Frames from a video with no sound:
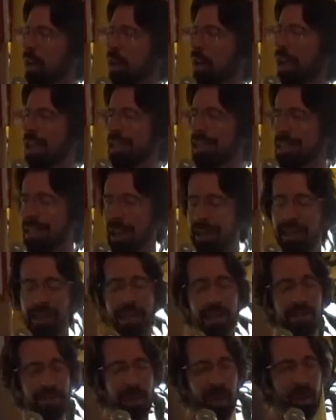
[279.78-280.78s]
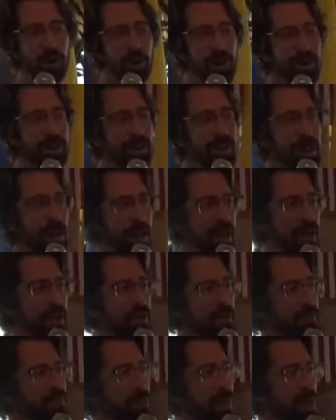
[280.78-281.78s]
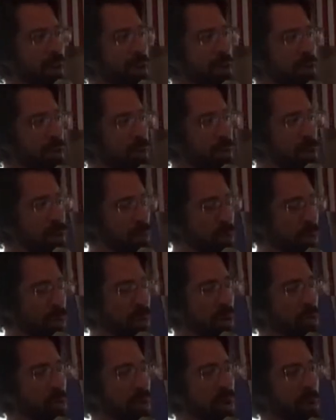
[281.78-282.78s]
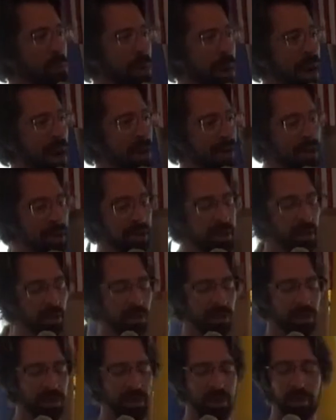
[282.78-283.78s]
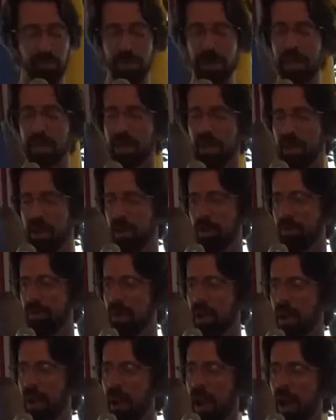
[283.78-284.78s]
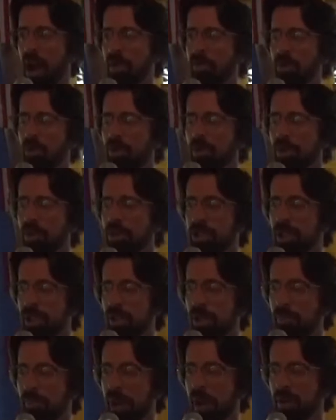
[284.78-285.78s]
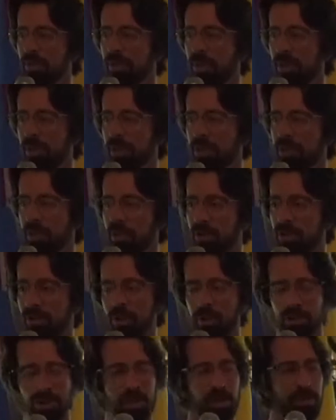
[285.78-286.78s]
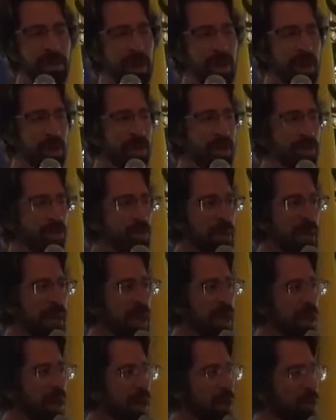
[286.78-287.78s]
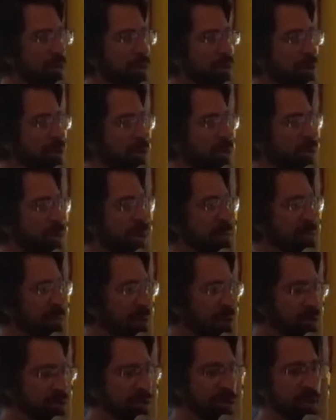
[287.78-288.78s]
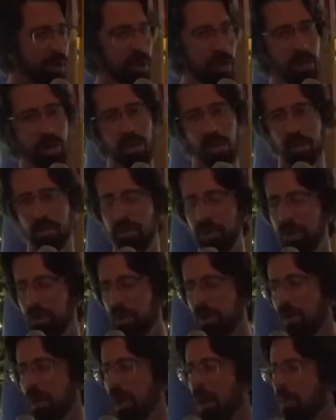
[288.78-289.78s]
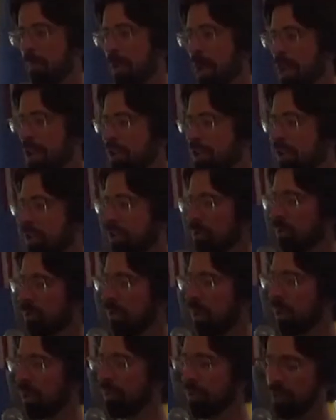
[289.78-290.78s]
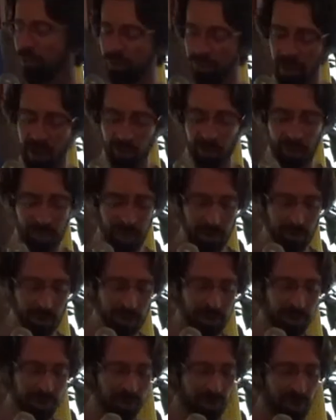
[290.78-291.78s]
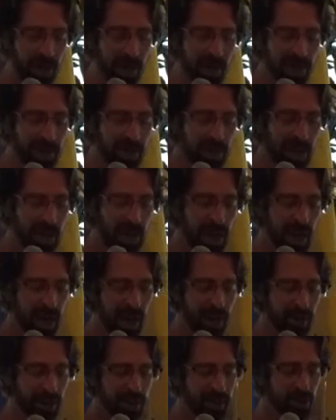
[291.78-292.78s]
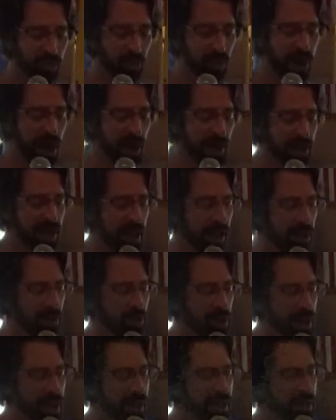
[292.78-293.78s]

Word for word: executive in our state. So we really want to pass this. I want you to be there. I'm going to share about this on social media this weekend, and I want you to repost it on all of your pages with all of your family members and friends, and let's rally a great